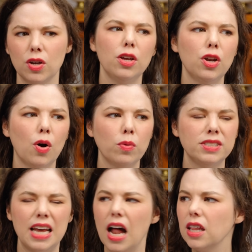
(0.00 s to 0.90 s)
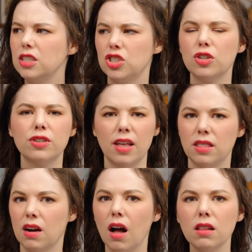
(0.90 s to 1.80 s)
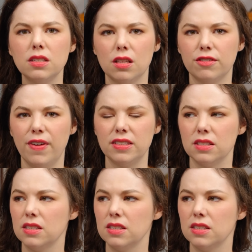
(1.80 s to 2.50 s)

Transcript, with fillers: you know, telling children that they're ugly to their faces.